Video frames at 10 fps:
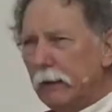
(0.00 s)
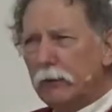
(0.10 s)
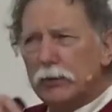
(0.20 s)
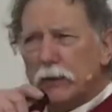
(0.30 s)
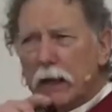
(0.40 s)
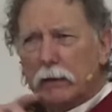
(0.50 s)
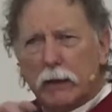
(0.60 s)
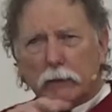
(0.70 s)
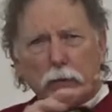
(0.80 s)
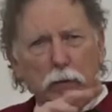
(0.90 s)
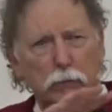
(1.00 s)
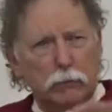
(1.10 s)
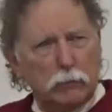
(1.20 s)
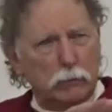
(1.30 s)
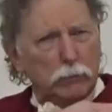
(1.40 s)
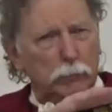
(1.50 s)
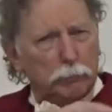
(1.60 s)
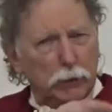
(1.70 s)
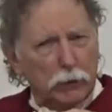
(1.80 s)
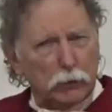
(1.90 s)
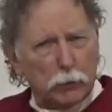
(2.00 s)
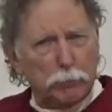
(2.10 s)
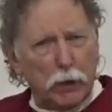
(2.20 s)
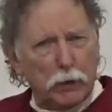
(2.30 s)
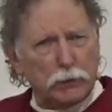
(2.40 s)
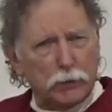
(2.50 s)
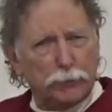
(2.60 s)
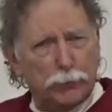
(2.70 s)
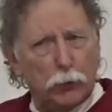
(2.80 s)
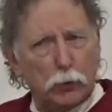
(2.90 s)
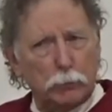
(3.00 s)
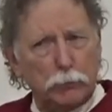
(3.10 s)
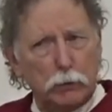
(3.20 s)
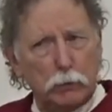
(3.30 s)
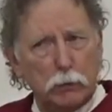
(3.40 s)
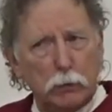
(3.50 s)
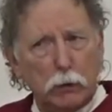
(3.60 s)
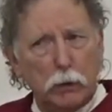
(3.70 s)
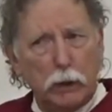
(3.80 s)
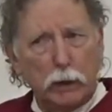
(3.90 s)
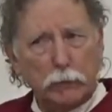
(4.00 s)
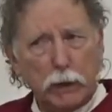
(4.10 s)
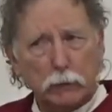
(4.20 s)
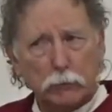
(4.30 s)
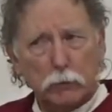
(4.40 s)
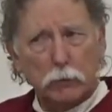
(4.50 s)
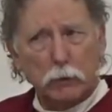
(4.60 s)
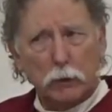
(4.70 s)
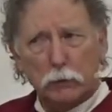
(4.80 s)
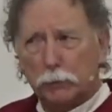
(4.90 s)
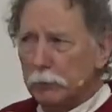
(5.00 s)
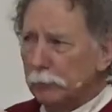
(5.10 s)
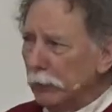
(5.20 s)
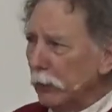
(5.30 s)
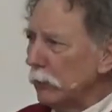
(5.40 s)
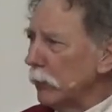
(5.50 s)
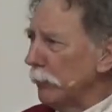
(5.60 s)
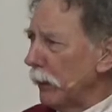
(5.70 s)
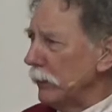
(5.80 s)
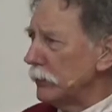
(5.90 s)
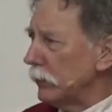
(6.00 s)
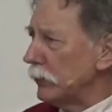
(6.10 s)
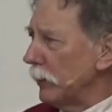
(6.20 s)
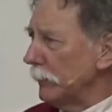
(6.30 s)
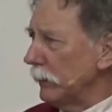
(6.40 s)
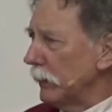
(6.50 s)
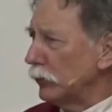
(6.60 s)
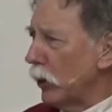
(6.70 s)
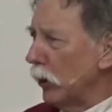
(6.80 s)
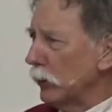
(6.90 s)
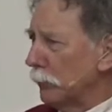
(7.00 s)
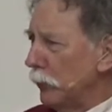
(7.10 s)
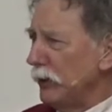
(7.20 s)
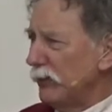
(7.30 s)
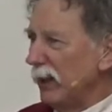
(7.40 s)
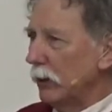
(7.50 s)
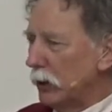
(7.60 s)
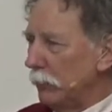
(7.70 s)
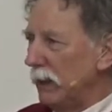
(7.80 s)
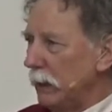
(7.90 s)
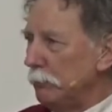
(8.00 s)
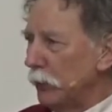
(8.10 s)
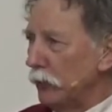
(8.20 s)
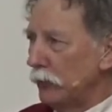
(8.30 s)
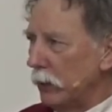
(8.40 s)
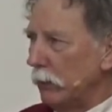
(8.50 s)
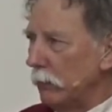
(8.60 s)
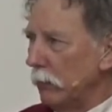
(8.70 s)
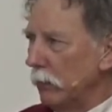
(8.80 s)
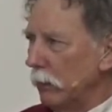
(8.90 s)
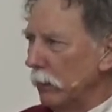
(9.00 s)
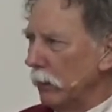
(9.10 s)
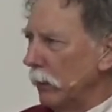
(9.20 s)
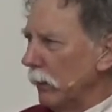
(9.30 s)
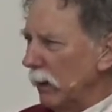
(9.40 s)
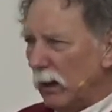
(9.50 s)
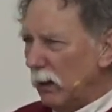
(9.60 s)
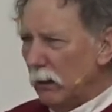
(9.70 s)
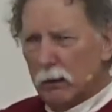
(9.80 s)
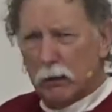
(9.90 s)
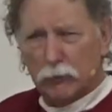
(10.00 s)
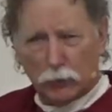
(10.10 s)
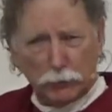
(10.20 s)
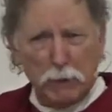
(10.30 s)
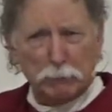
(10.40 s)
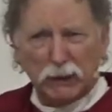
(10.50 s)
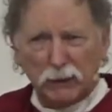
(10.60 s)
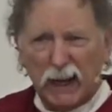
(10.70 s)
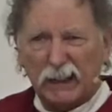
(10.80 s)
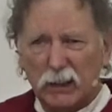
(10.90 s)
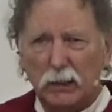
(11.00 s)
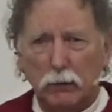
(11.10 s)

understand that political parties have formed, and that in the political parties there's something that's called a precinct committee person. Are those people elected?